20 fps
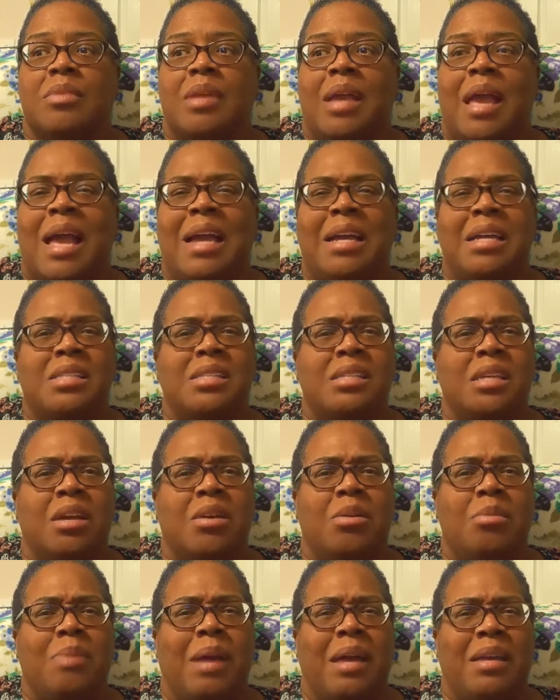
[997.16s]
I could
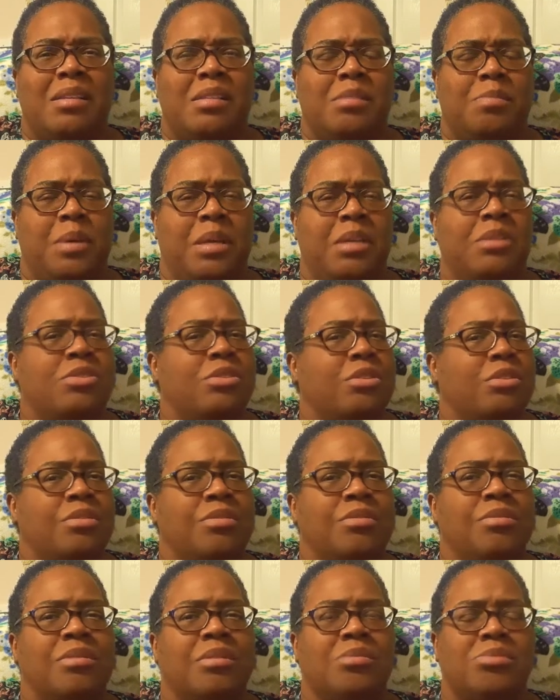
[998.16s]
tell by his picture.
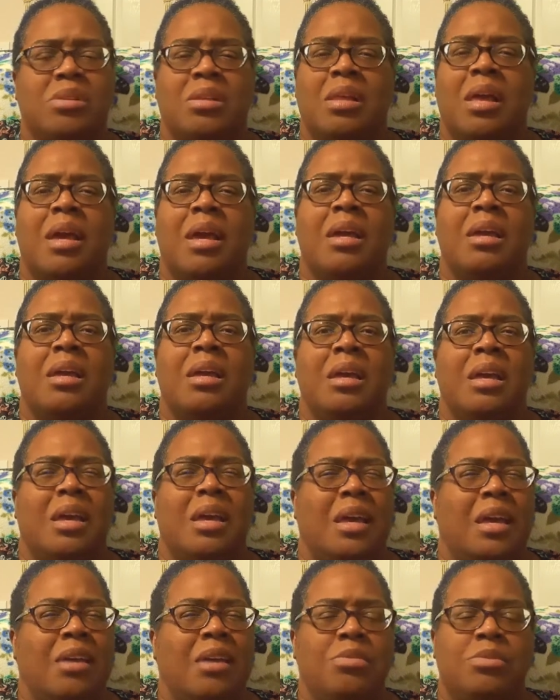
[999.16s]
It was like,
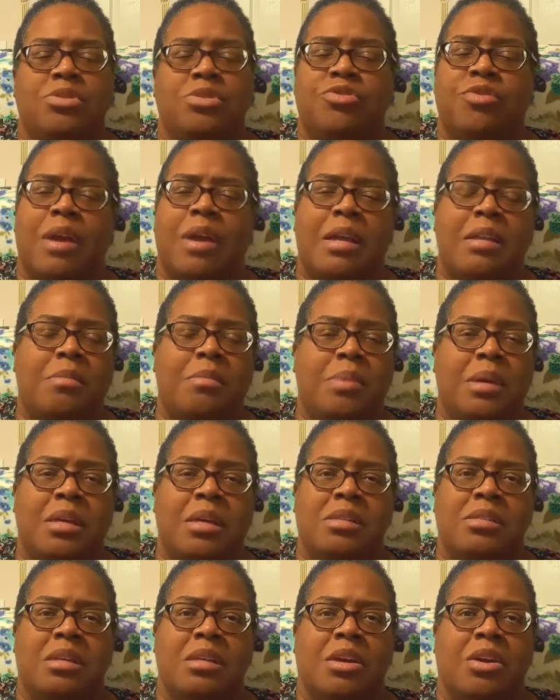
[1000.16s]
he was trying to be
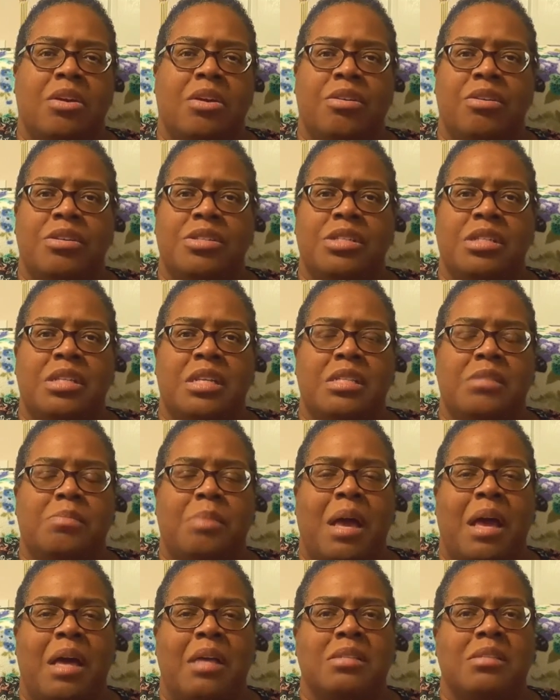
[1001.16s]
as encouraging as
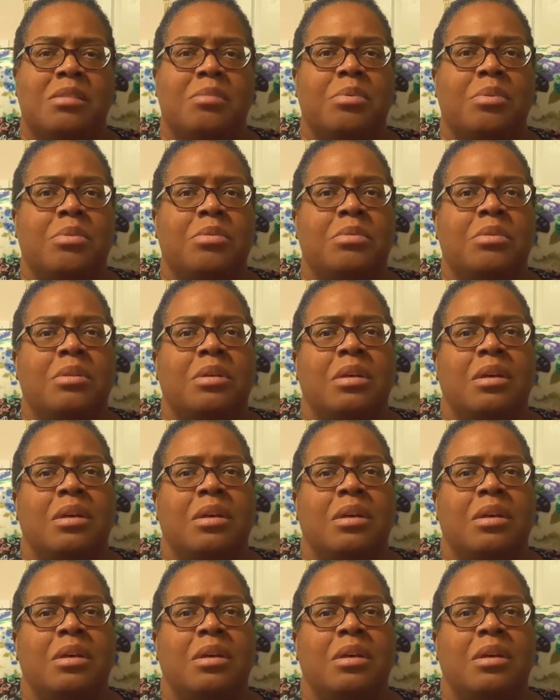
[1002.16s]
possible.